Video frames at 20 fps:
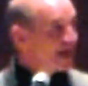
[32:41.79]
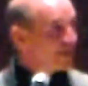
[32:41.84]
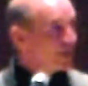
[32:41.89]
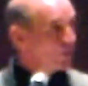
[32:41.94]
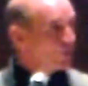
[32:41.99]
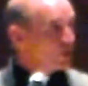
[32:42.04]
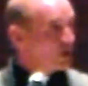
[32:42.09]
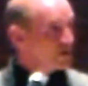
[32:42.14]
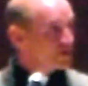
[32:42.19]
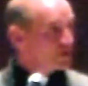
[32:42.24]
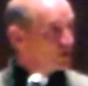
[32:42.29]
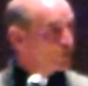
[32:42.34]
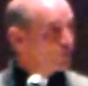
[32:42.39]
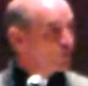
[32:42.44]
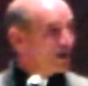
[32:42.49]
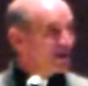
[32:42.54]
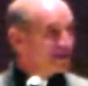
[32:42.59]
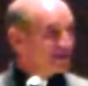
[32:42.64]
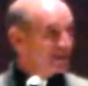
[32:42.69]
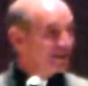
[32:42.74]
And they were
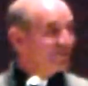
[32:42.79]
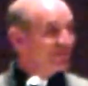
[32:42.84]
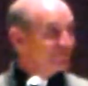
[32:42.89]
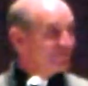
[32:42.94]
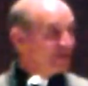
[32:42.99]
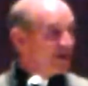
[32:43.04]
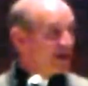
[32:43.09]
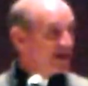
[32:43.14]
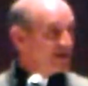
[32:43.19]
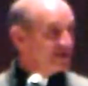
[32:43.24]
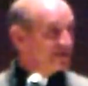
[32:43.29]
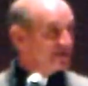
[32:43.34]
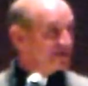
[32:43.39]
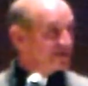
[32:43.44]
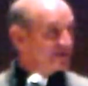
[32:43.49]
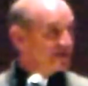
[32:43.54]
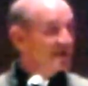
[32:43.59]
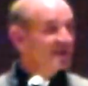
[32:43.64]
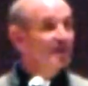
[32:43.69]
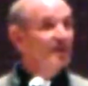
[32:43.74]
also raising
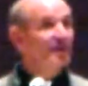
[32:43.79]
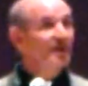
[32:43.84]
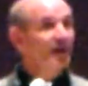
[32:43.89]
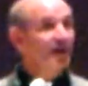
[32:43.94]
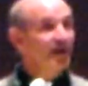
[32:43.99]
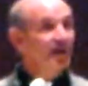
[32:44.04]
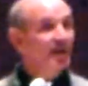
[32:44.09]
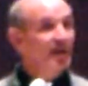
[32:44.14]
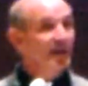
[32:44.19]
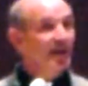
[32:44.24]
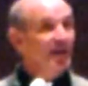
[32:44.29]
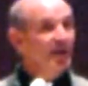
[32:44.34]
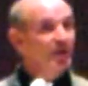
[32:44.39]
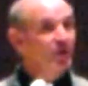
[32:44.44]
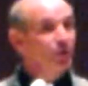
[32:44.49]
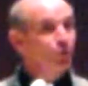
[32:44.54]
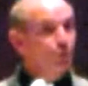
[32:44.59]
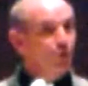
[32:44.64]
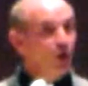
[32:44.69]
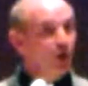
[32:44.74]
funds uh,
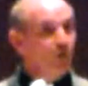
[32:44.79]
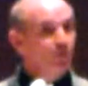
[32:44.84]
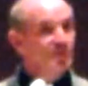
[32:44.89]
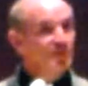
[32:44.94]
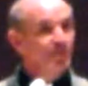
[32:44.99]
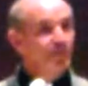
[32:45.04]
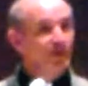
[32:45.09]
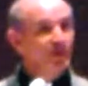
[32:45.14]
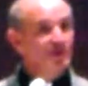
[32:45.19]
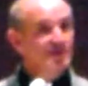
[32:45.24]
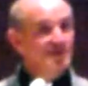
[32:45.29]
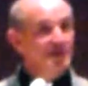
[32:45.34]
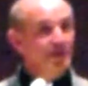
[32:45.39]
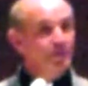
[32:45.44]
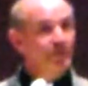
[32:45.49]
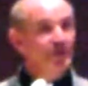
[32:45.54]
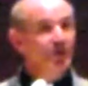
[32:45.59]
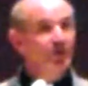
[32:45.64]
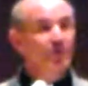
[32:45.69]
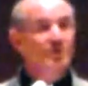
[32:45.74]
in Rome to build
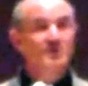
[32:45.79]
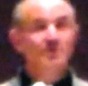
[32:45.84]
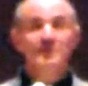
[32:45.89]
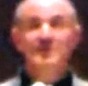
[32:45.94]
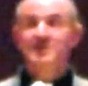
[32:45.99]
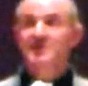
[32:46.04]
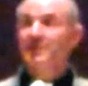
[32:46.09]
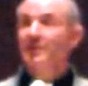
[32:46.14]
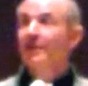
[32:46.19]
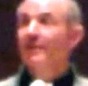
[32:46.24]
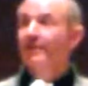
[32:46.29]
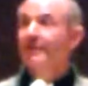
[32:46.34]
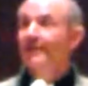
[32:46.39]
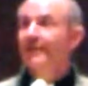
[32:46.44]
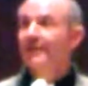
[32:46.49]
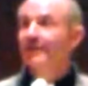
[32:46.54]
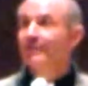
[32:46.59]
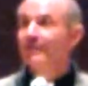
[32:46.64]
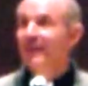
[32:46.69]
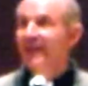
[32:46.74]
St. Peter's
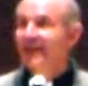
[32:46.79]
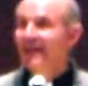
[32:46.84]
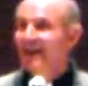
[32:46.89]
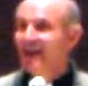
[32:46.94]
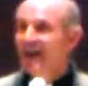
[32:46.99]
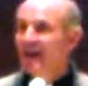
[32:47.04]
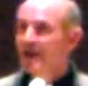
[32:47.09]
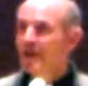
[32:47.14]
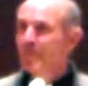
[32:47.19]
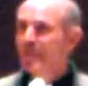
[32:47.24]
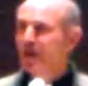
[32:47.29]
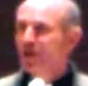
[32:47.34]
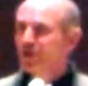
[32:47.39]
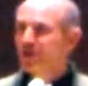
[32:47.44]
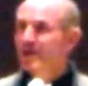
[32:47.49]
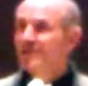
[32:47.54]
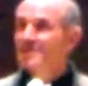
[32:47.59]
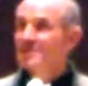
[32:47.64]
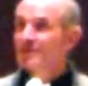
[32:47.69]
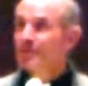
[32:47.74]
Basilica. And
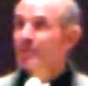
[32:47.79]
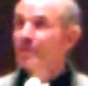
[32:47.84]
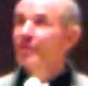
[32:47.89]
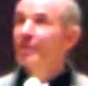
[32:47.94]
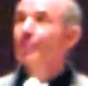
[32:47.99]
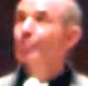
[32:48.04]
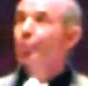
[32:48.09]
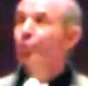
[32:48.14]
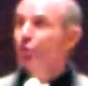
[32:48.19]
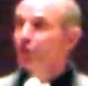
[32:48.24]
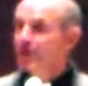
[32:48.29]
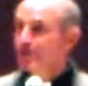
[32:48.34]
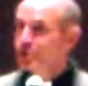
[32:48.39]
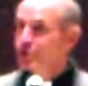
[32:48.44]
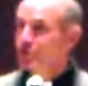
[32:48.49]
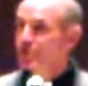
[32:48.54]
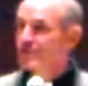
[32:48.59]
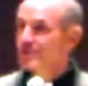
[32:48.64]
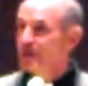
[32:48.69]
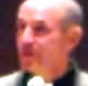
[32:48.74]
apparently, some of the
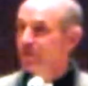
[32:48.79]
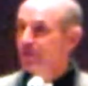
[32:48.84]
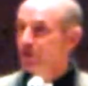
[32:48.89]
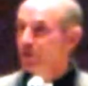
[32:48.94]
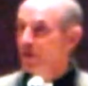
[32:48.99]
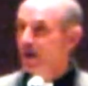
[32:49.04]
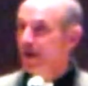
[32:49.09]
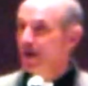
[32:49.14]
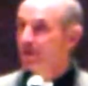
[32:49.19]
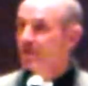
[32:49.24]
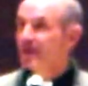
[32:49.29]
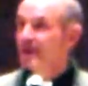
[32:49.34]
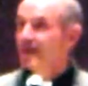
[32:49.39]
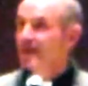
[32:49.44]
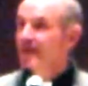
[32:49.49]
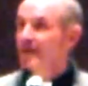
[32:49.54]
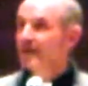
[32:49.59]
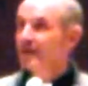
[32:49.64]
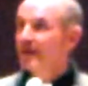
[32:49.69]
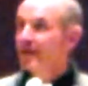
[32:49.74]
preachers on the ground
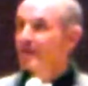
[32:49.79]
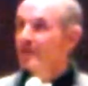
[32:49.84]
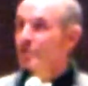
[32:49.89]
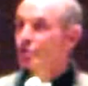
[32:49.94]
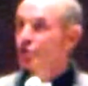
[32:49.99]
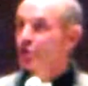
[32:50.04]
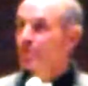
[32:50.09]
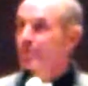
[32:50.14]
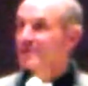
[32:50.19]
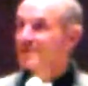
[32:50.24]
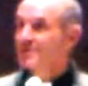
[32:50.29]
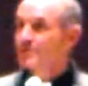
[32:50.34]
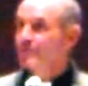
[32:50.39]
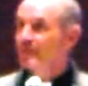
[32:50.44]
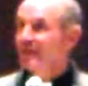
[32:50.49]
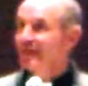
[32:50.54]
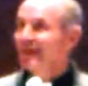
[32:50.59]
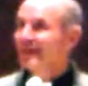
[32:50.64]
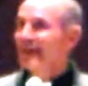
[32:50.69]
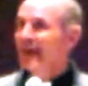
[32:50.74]
in the German
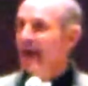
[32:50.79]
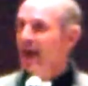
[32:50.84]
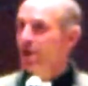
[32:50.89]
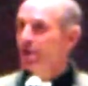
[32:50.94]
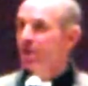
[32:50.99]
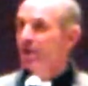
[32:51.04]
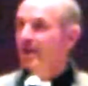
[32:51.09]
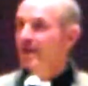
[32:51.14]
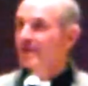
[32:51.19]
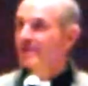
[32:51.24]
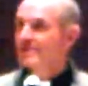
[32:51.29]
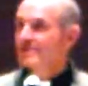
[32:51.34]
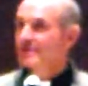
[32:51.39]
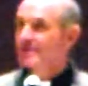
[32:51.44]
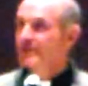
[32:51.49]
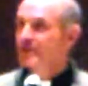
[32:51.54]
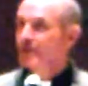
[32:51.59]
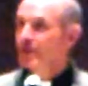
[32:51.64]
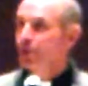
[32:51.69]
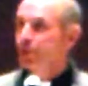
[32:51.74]
speaking
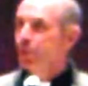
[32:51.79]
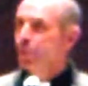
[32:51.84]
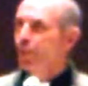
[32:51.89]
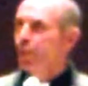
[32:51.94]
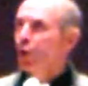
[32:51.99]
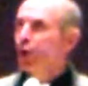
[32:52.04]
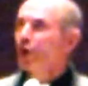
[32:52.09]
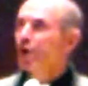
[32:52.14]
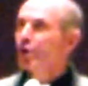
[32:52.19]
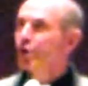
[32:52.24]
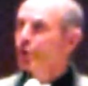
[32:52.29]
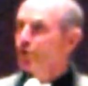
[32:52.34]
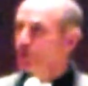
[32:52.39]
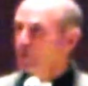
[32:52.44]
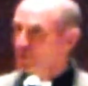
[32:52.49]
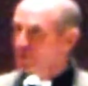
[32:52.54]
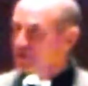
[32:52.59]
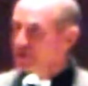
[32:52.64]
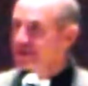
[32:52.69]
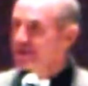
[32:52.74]
areas were
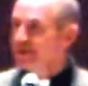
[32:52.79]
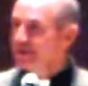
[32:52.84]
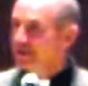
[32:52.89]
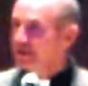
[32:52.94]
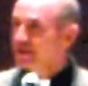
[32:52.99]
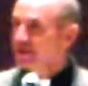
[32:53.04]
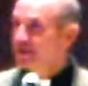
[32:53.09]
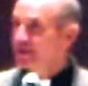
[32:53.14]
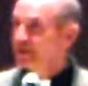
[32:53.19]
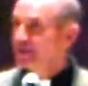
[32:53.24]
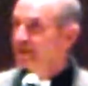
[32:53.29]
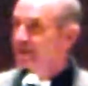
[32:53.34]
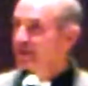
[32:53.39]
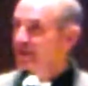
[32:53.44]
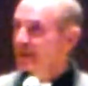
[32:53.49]
using